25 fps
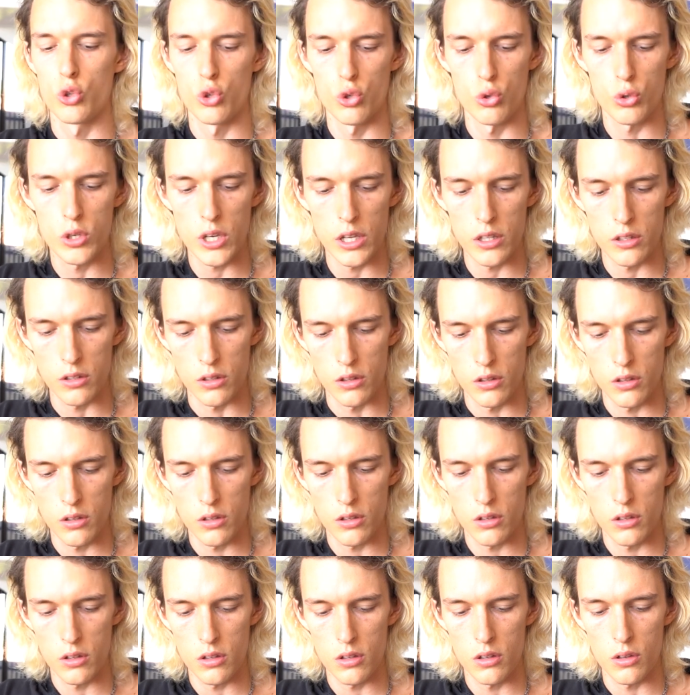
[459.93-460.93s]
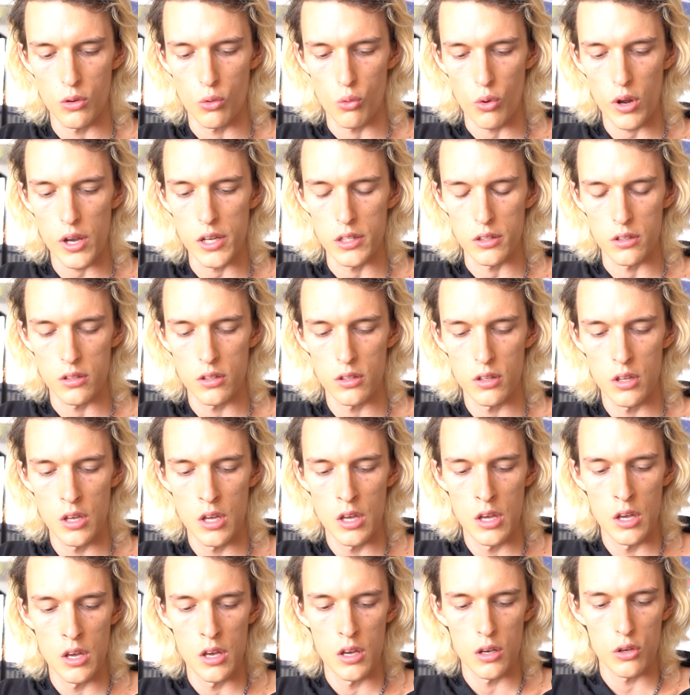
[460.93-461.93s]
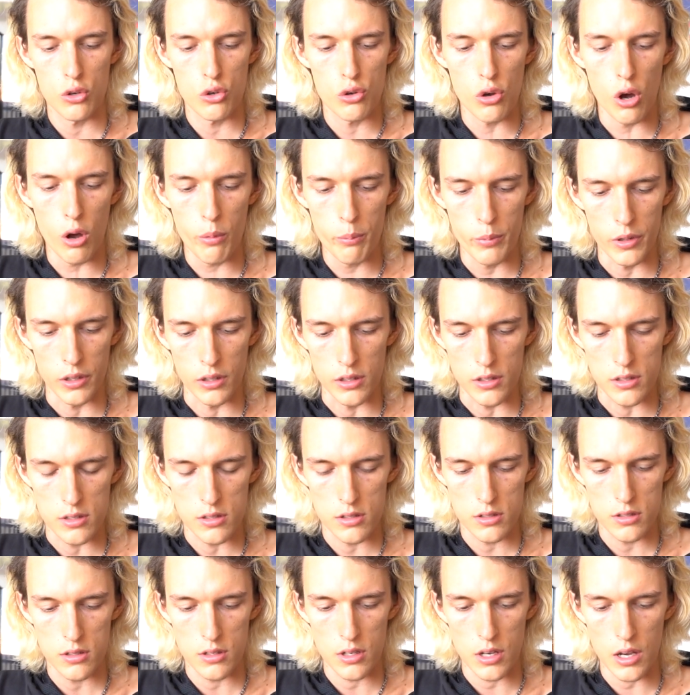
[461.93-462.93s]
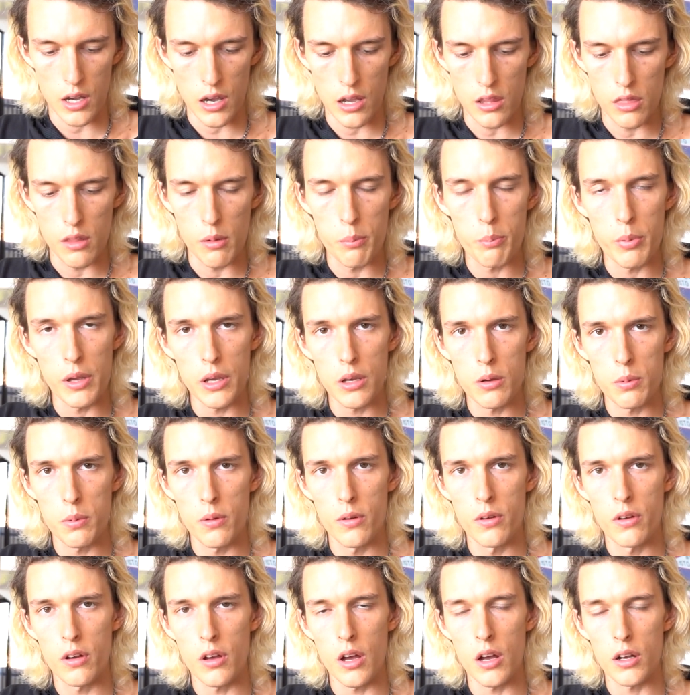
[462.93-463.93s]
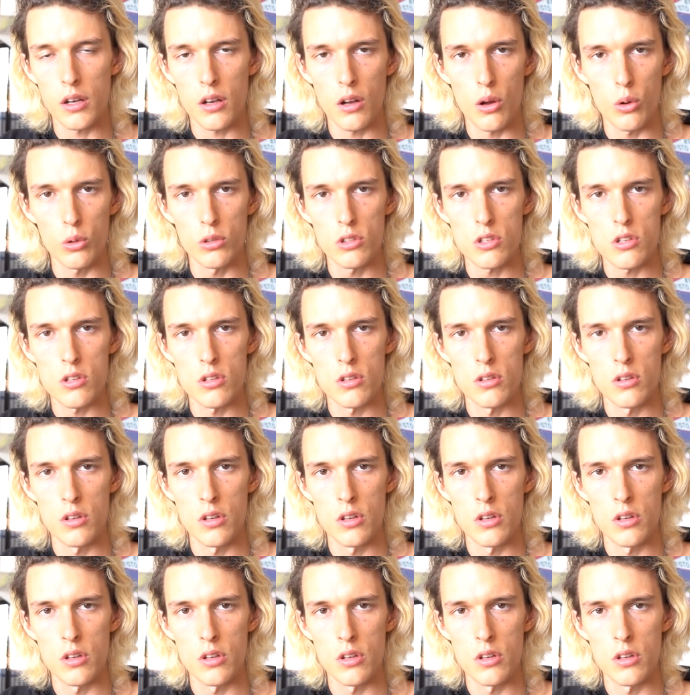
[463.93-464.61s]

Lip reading: You can write comments on the big accounts